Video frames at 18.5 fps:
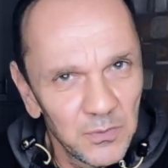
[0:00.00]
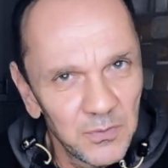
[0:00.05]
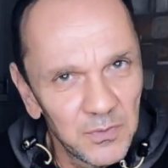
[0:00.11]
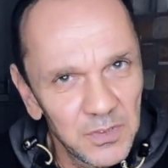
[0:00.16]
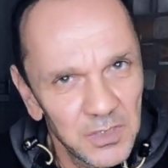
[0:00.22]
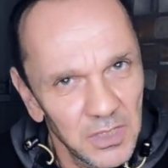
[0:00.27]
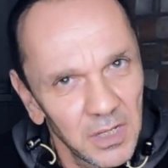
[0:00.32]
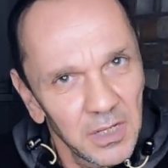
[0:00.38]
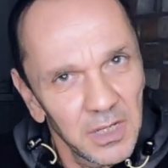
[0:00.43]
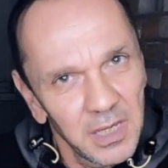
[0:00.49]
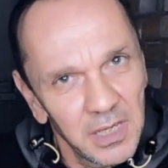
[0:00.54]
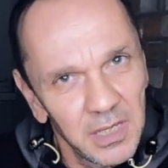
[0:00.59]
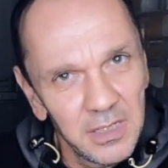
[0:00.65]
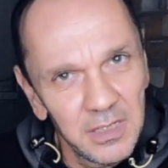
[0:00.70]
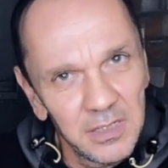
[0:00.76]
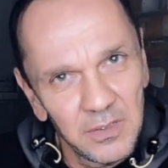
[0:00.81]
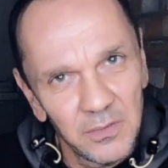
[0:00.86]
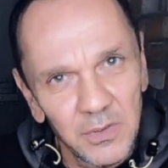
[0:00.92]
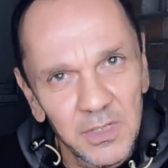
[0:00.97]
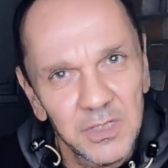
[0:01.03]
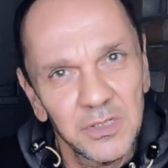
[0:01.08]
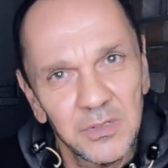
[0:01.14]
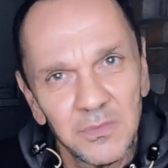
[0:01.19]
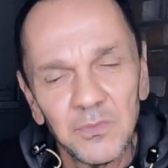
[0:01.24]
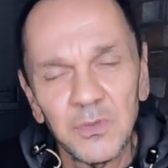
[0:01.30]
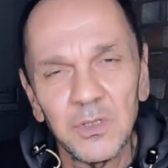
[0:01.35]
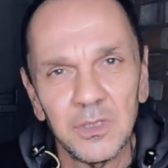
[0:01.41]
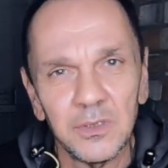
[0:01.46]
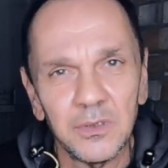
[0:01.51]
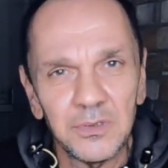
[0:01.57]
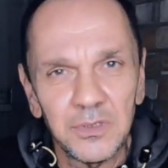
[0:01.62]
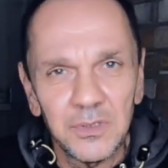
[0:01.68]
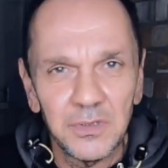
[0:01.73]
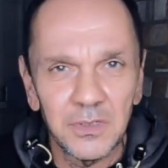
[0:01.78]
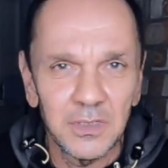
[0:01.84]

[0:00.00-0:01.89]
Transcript: have sunk in the Western world